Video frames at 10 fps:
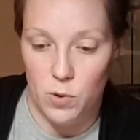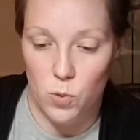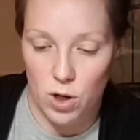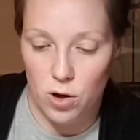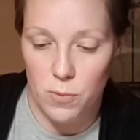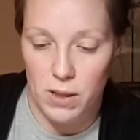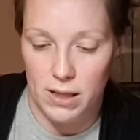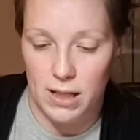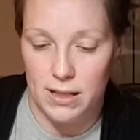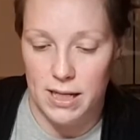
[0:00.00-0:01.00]
we are
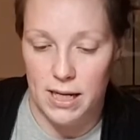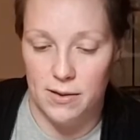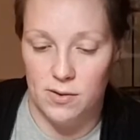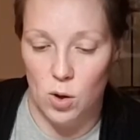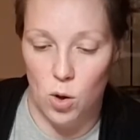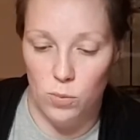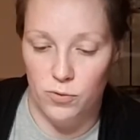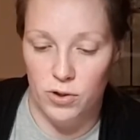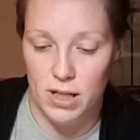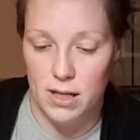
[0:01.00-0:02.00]
building a deck, so
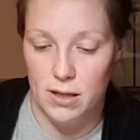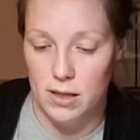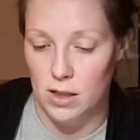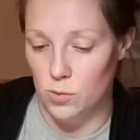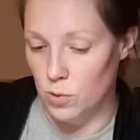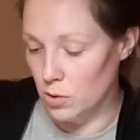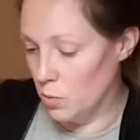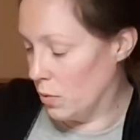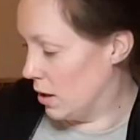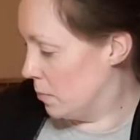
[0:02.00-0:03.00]
hopefully that
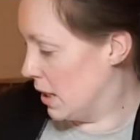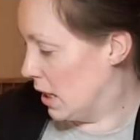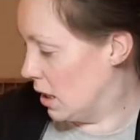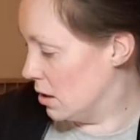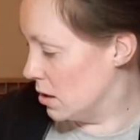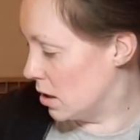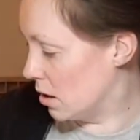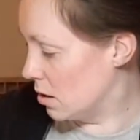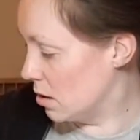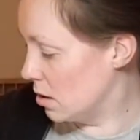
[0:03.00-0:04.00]
one will be
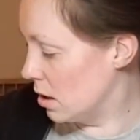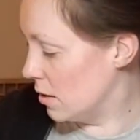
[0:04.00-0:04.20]
done